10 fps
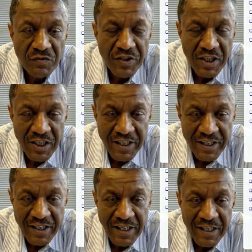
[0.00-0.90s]
we are
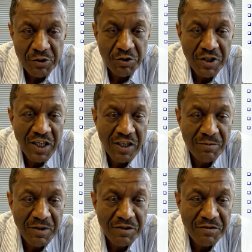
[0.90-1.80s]
heating
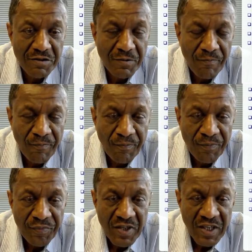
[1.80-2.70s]
hydrocarbons
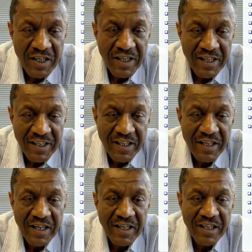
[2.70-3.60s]
and any
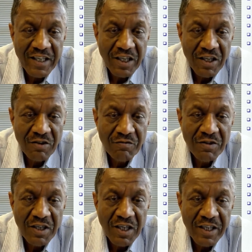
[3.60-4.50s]
cracking
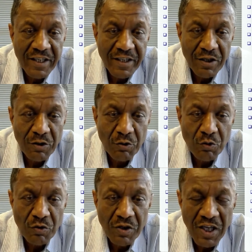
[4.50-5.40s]
will lead
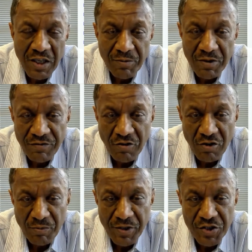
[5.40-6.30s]
to carbon
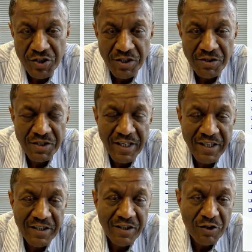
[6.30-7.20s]
formation
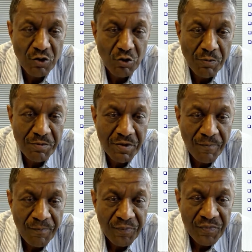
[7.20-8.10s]
inside the tubes
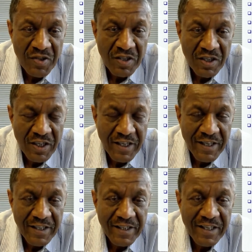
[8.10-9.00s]

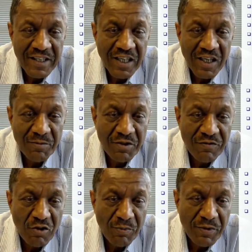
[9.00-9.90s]
and that carbon
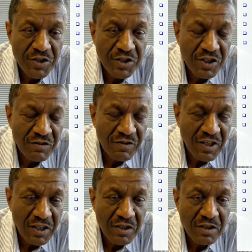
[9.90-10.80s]
formation
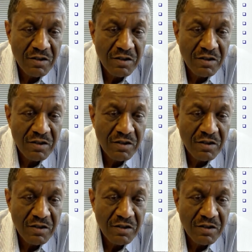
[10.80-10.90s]
will